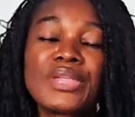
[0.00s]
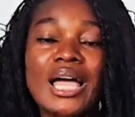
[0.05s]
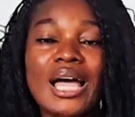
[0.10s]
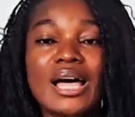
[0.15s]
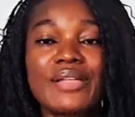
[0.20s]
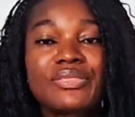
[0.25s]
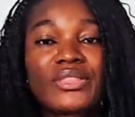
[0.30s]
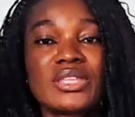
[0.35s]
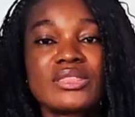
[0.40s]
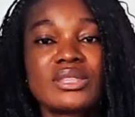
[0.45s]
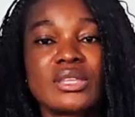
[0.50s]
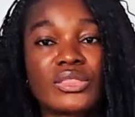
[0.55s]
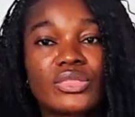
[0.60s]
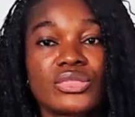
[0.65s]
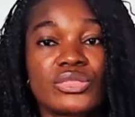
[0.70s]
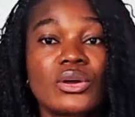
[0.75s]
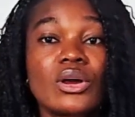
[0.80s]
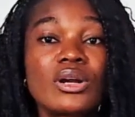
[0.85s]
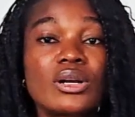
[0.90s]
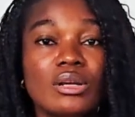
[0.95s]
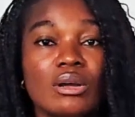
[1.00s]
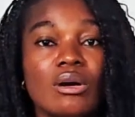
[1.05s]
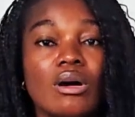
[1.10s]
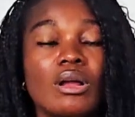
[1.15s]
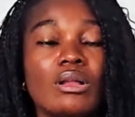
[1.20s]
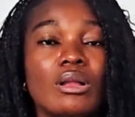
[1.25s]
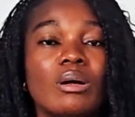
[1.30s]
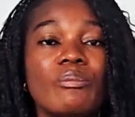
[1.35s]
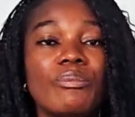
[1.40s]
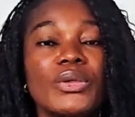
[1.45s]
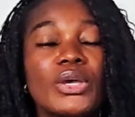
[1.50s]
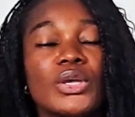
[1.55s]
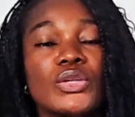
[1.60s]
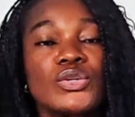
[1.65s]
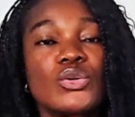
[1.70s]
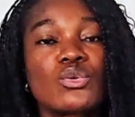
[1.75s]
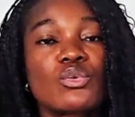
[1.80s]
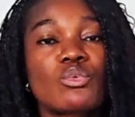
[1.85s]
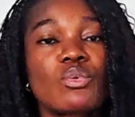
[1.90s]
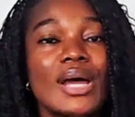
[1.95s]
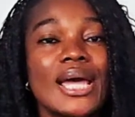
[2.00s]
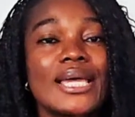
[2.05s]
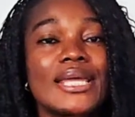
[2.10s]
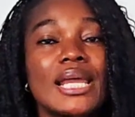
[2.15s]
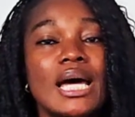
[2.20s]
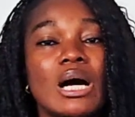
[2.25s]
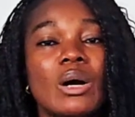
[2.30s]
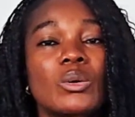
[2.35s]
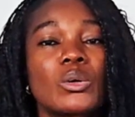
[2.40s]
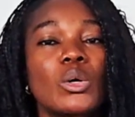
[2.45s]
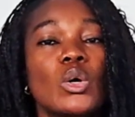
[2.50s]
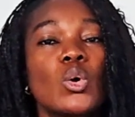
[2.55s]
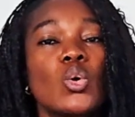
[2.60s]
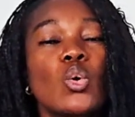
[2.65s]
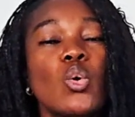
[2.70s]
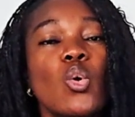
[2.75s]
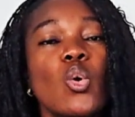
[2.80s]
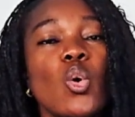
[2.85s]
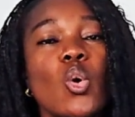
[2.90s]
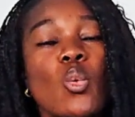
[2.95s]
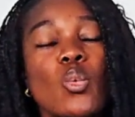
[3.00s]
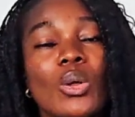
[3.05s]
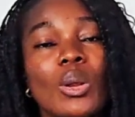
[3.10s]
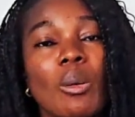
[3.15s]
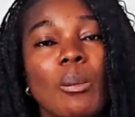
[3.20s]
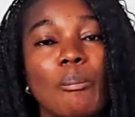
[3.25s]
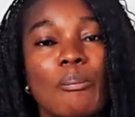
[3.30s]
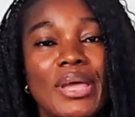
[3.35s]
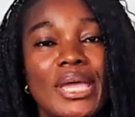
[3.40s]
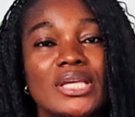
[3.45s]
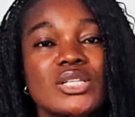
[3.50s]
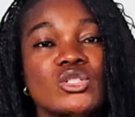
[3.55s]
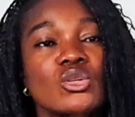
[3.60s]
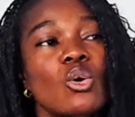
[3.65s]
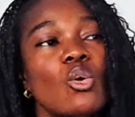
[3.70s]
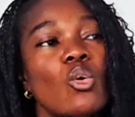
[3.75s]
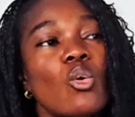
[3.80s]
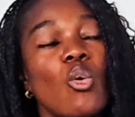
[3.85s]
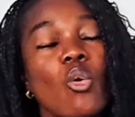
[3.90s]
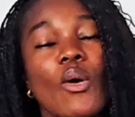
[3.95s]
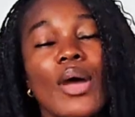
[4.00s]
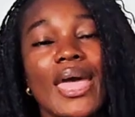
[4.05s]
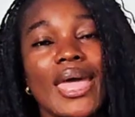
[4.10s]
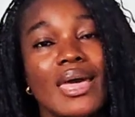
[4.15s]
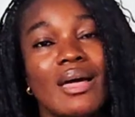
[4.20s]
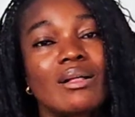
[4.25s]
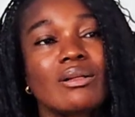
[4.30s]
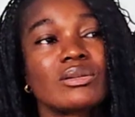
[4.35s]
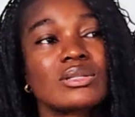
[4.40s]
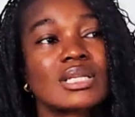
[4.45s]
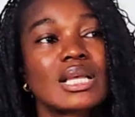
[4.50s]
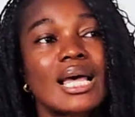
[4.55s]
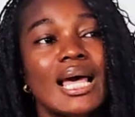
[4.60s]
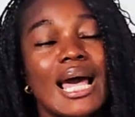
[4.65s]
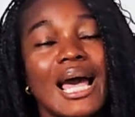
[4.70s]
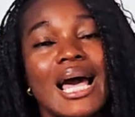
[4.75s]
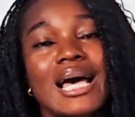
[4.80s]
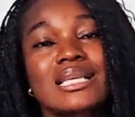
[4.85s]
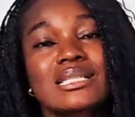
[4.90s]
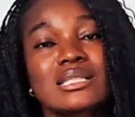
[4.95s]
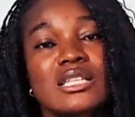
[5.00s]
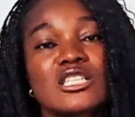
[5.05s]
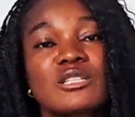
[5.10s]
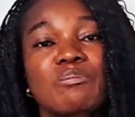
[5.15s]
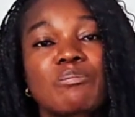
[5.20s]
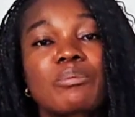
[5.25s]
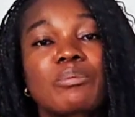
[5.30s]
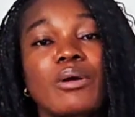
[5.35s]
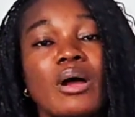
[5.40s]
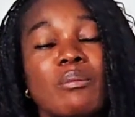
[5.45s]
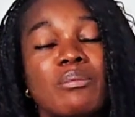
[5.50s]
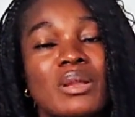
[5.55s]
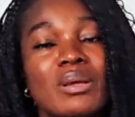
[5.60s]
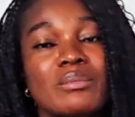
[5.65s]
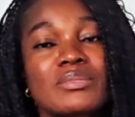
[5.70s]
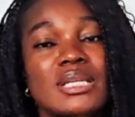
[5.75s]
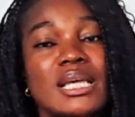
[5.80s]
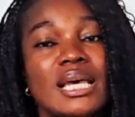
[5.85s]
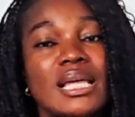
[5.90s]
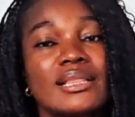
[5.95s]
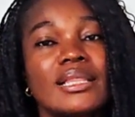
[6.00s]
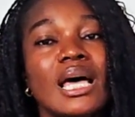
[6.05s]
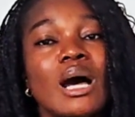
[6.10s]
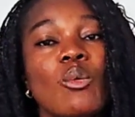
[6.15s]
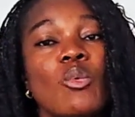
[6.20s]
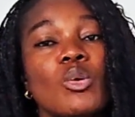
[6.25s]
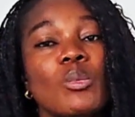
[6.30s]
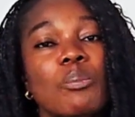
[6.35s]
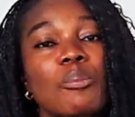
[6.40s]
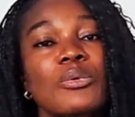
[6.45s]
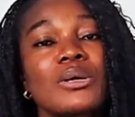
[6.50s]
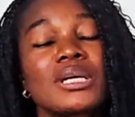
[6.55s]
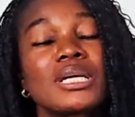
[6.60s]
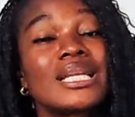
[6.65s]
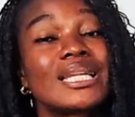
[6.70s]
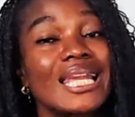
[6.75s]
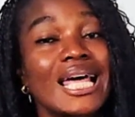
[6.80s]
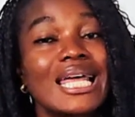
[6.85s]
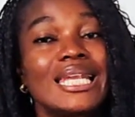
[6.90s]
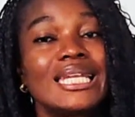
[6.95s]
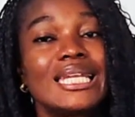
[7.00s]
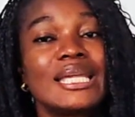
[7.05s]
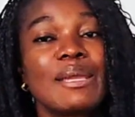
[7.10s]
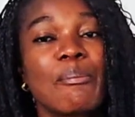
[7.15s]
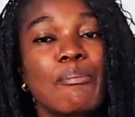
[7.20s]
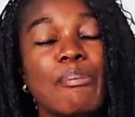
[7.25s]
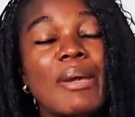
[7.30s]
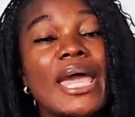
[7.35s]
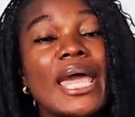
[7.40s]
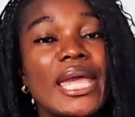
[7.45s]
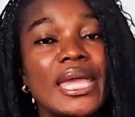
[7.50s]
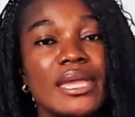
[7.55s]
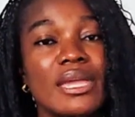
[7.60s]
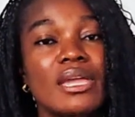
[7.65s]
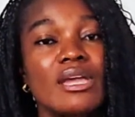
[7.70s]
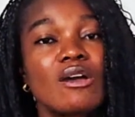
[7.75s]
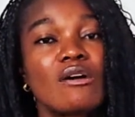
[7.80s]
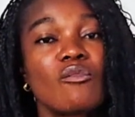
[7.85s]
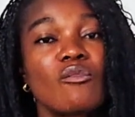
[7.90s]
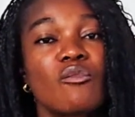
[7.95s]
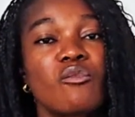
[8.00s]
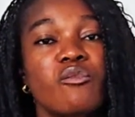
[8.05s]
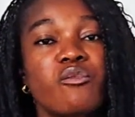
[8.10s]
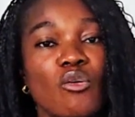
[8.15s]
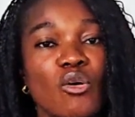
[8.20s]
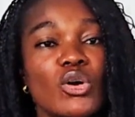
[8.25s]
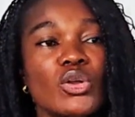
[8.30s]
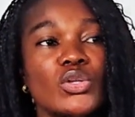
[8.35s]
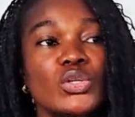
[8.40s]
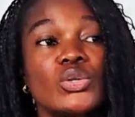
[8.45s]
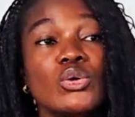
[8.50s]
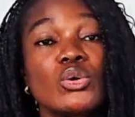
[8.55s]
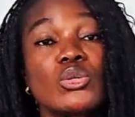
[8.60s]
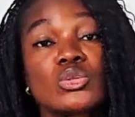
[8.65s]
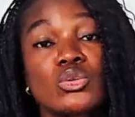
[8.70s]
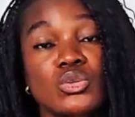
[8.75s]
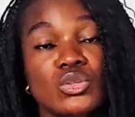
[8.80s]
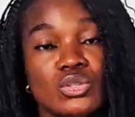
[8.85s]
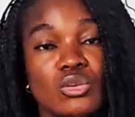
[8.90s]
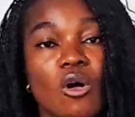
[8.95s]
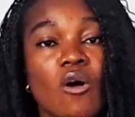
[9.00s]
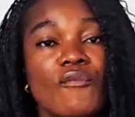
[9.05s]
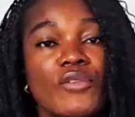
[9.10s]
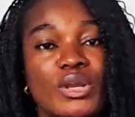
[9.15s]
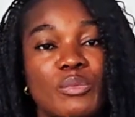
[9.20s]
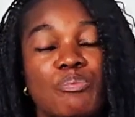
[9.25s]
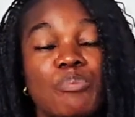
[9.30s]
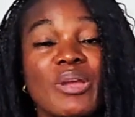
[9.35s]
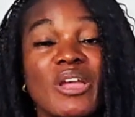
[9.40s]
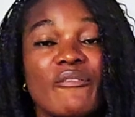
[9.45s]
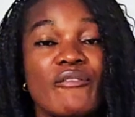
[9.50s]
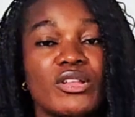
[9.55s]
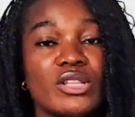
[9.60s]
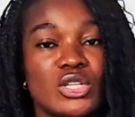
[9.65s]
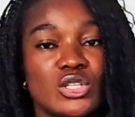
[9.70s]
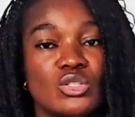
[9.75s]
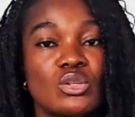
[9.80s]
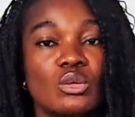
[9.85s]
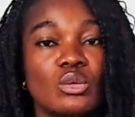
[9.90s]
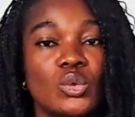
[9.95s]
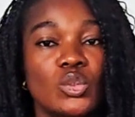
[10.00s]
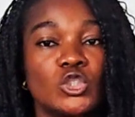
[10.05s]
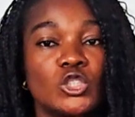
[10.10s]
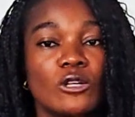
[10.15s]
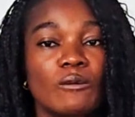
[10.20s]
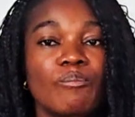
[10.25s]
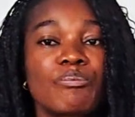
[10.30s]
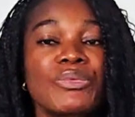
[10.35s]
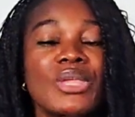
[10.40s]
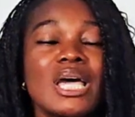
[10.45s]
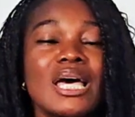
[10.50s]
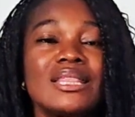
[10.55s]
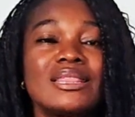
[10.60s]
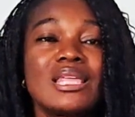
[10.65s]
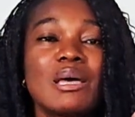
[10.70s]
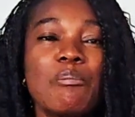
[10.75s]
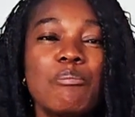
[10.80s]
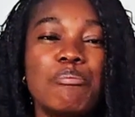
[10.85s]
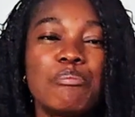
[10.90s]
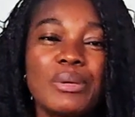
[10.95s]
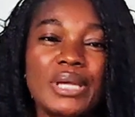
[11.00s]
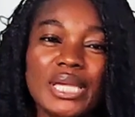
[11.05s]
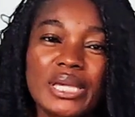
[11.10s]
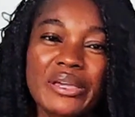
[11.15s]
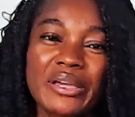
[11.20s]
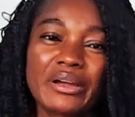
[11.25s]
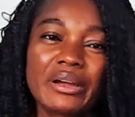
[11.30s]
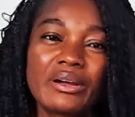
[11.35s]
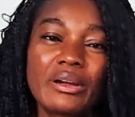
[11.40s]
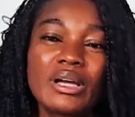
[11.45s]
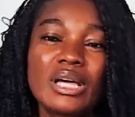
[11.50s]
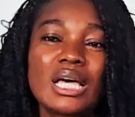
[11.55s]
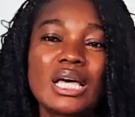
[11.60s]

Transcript: And then the third column, you write out who will pay. So who else has these problems that would gladly pay for you to solve it, pay for the solution? The bigger,